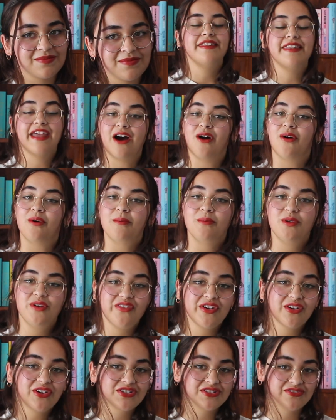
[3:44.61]
Now,
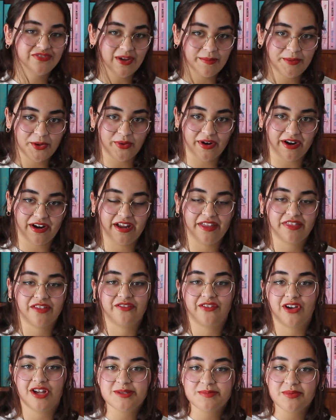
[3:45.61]
moving on to February, the
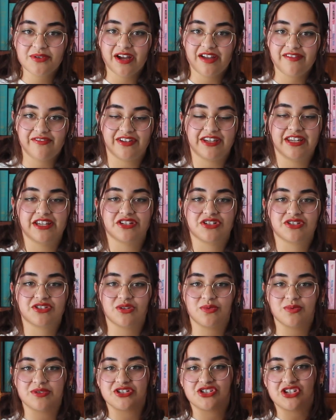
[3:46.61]
first book I
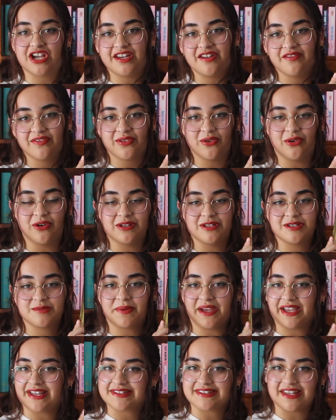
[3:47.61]
finished was Chain of Thorns
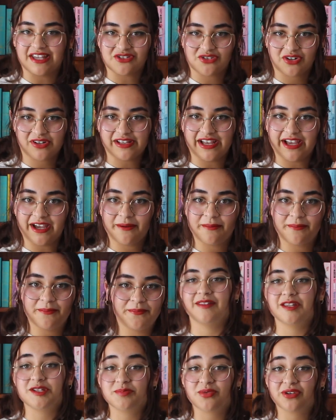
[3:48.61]
by Cassandra Clare.
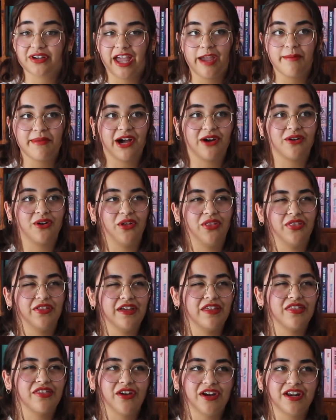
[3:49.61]
This book came out on
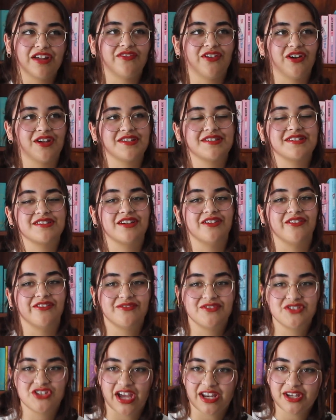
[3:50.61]
the 31st
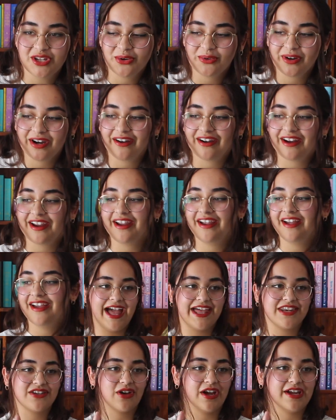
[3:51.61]
of January,
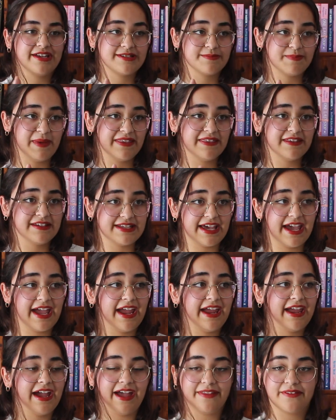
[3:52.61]
and I spent the
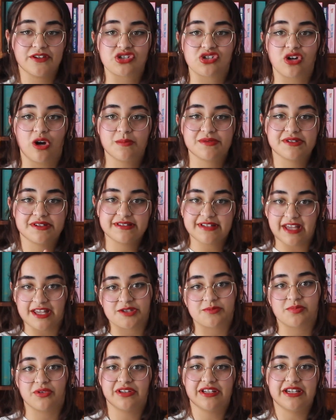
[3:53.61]
day at the shops
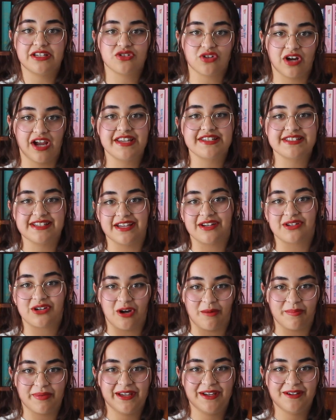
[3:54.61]
desperately trying to get a
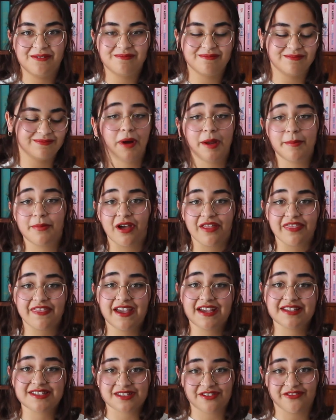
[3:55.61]
copy. My
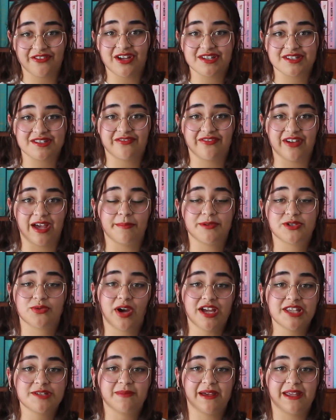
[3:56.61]
birthday's the 1st of Feb, so
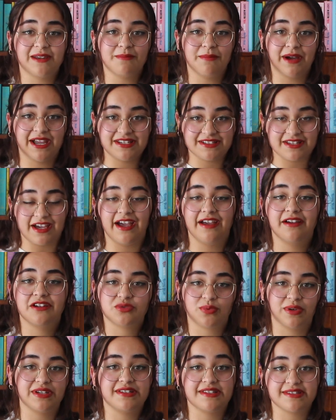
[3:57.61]
I spent my entire
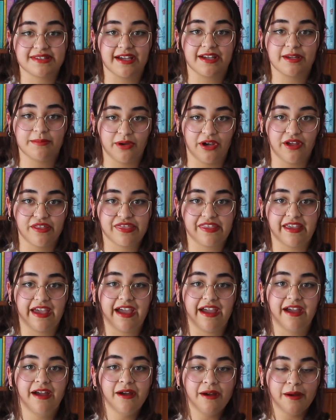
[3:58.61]
22nd
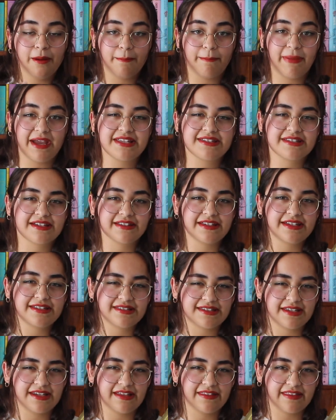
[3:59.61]
birthday basically
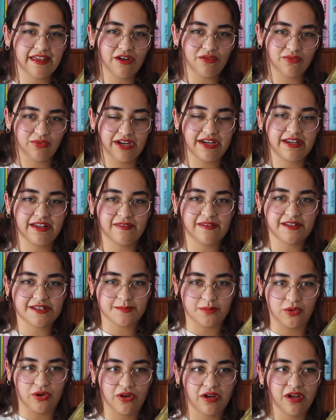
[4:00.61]
sitting there reading this
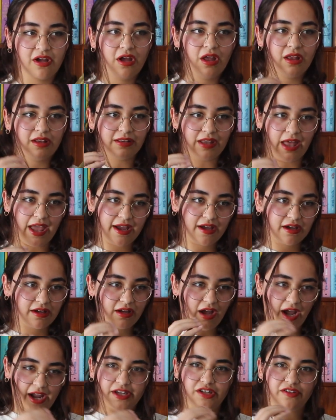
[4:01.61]
book, like,
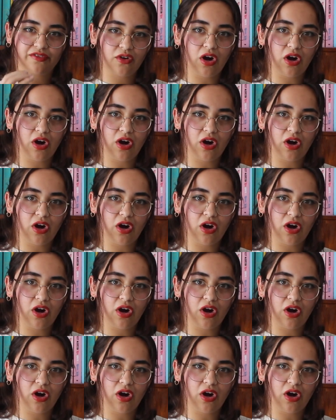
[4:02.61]
kind of